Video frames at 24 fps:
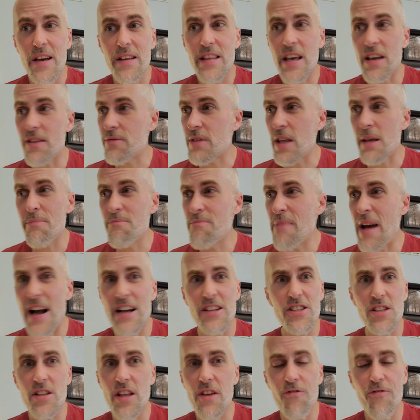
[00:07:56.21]
They, they
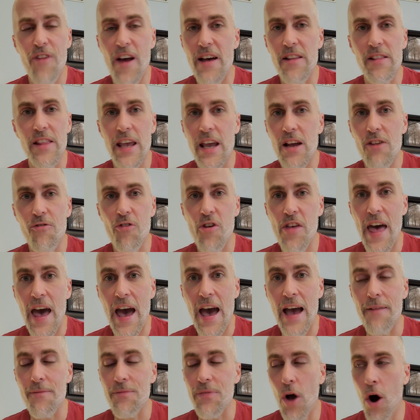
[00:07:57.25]
magically found land for
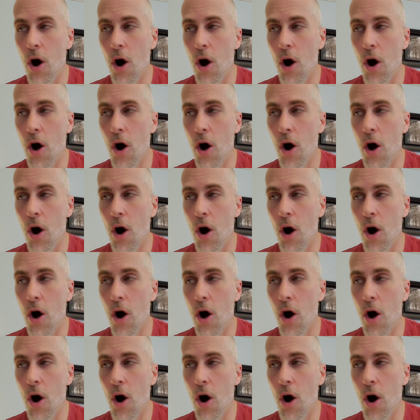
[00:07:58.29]
that.